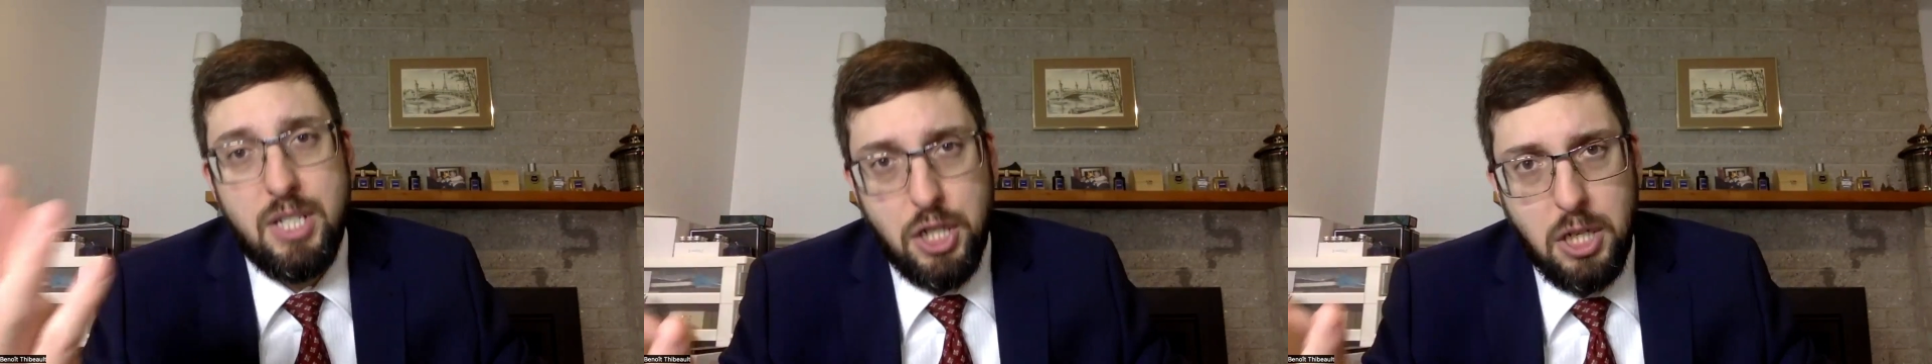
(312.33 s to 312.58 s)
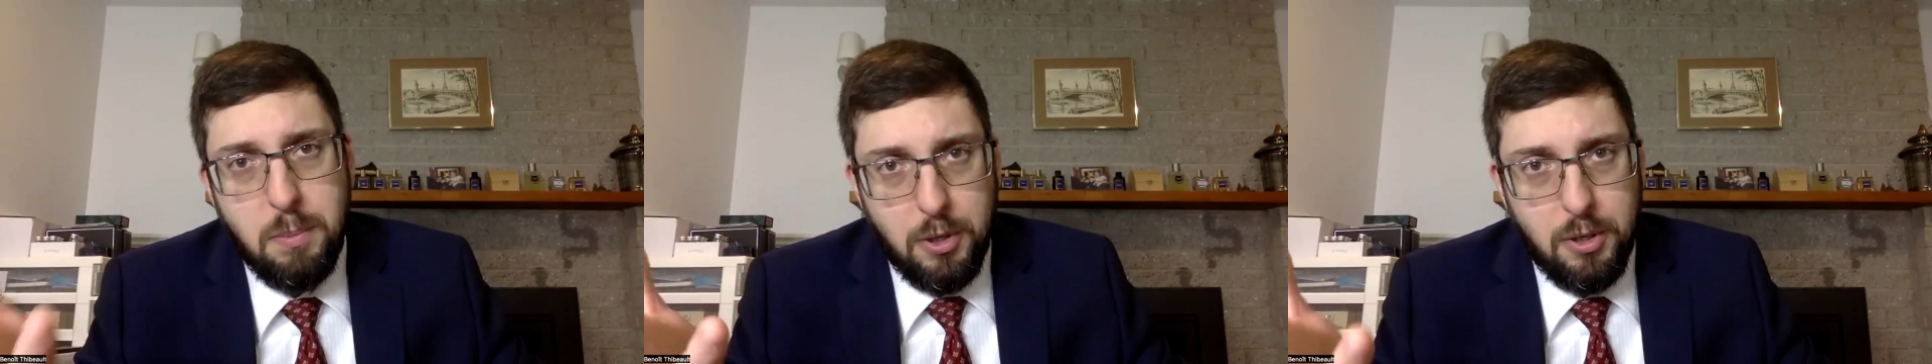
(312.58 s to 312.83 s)

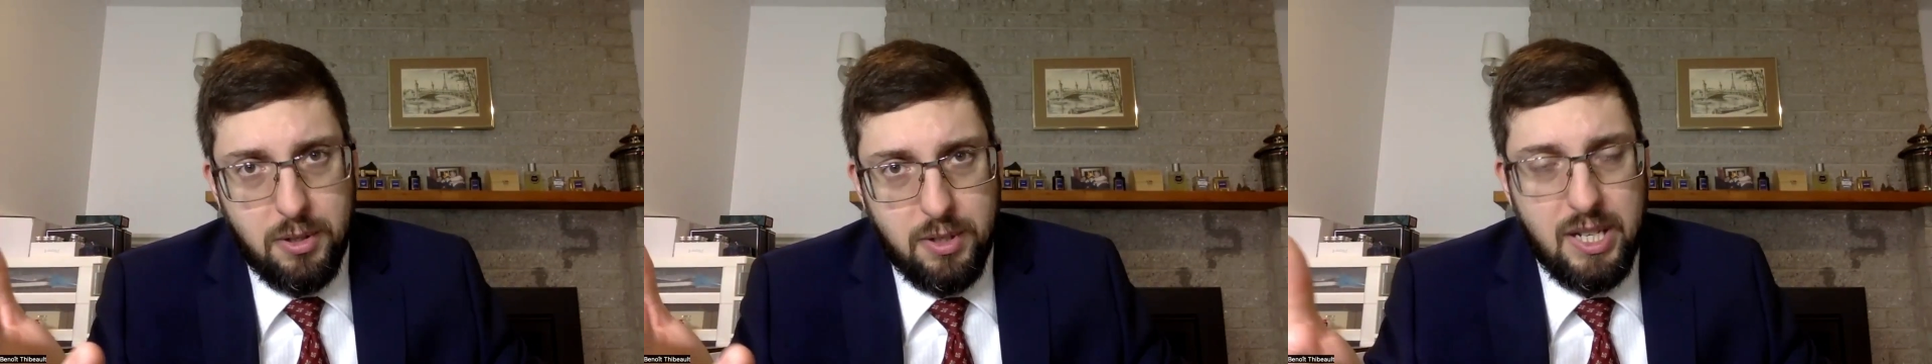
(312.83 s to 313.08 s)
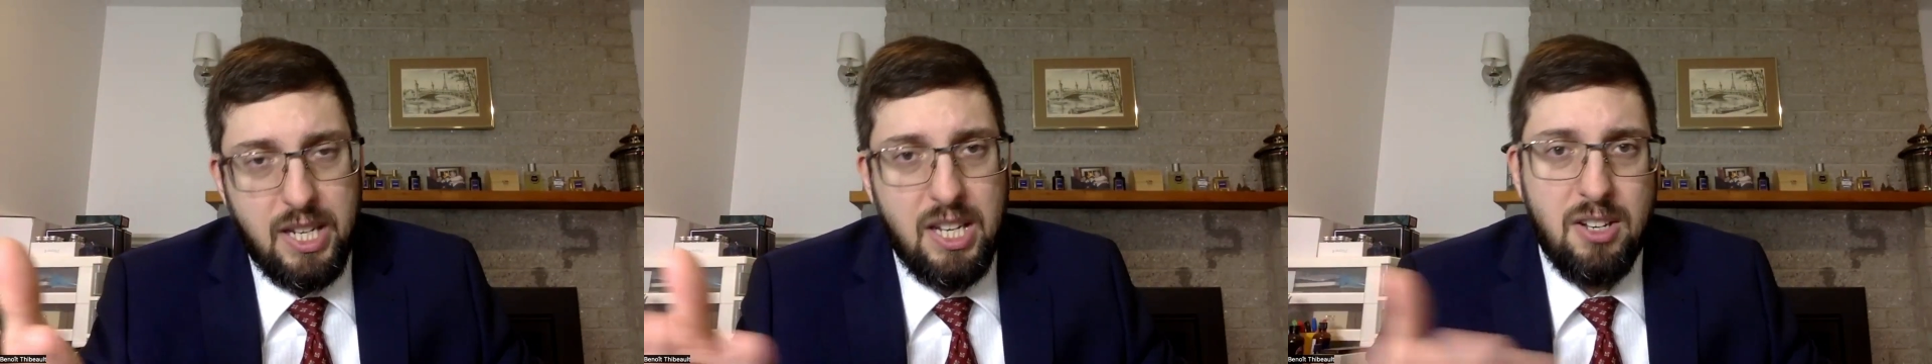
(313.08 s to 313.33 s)
cheaper
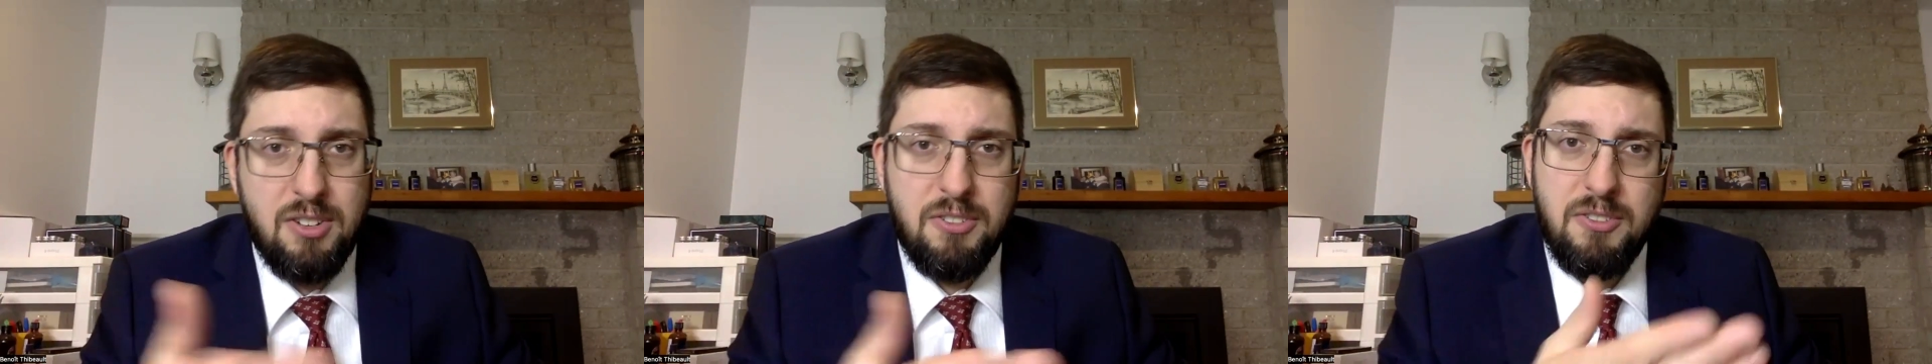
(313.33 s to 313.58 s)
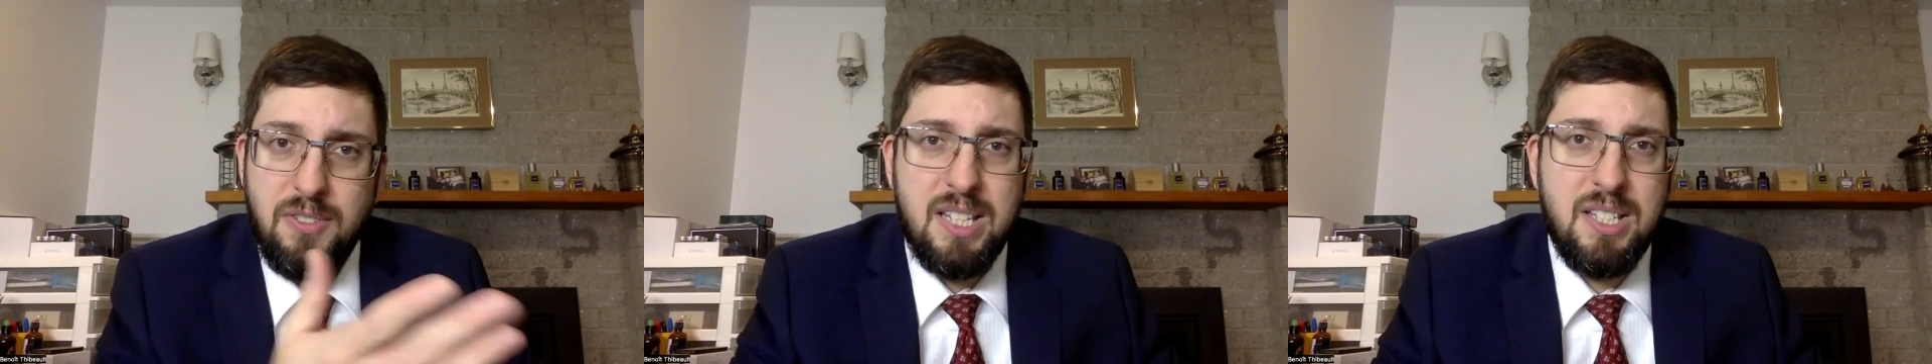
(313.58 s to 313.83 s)
if
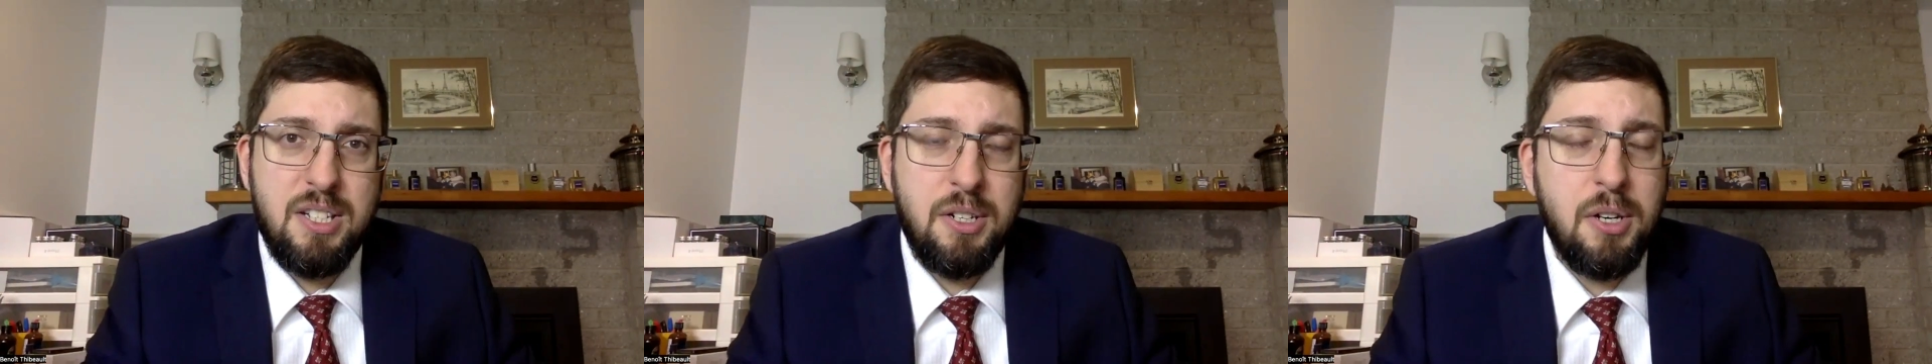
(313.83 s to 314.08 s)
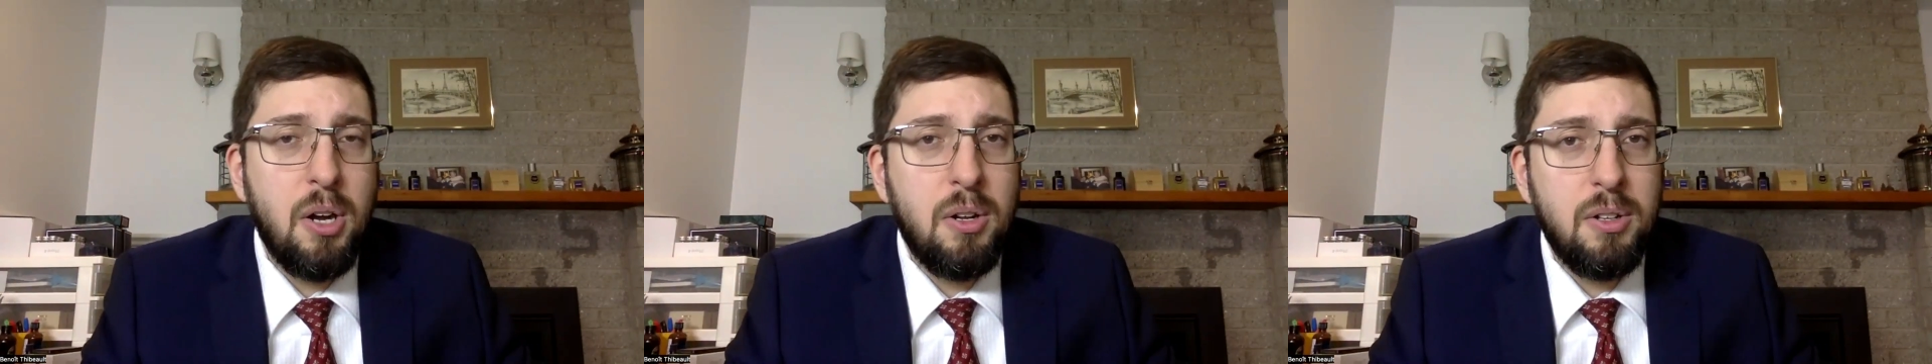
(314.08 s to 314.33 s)
that's the
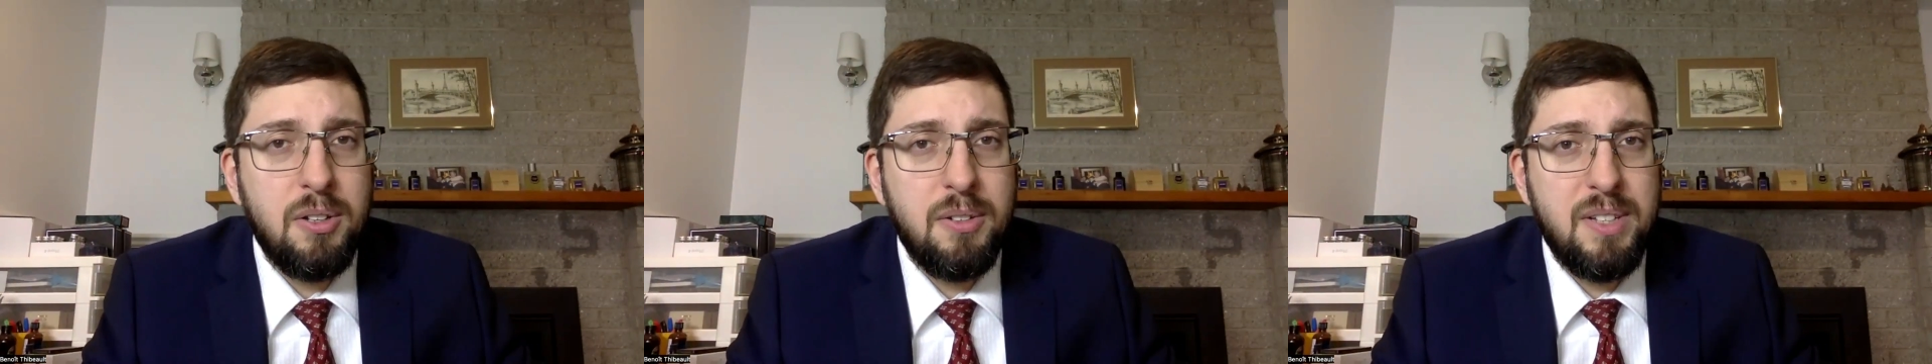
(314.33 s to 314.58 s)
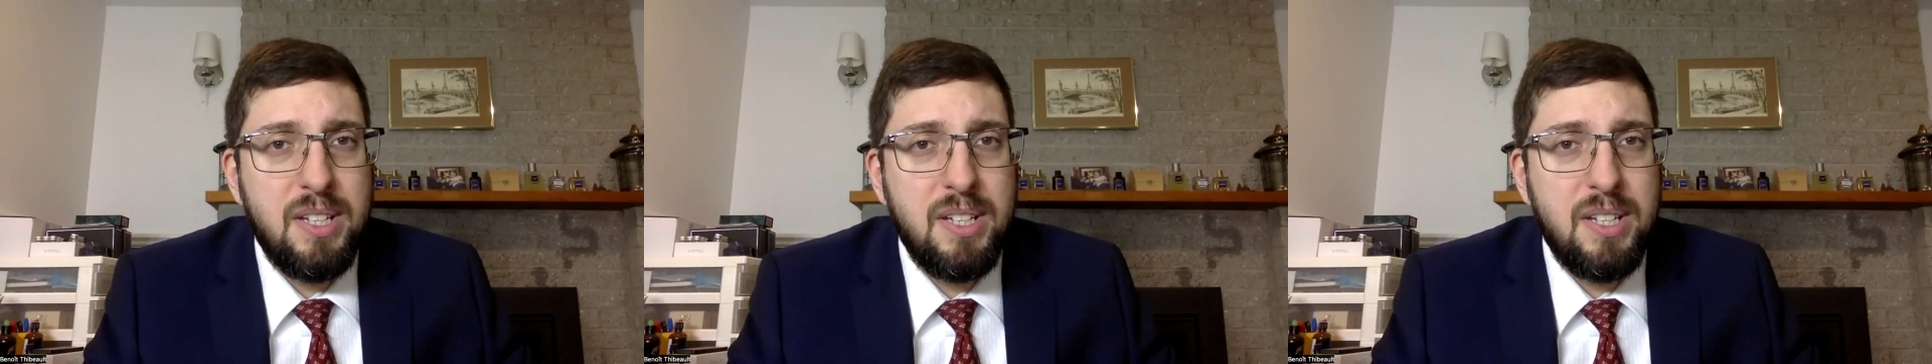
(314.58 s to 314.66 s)
goal.